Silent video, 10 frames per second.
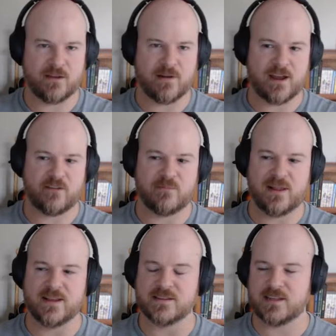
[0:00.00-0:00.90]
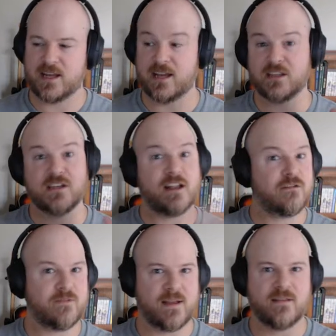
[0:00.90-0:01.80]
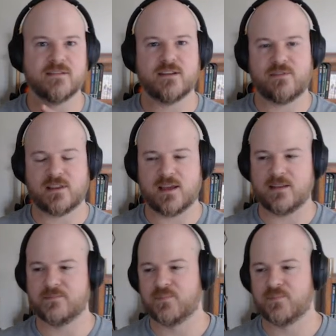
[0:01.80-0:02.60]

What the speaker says: have planes like the Shadowfell and stuff like that.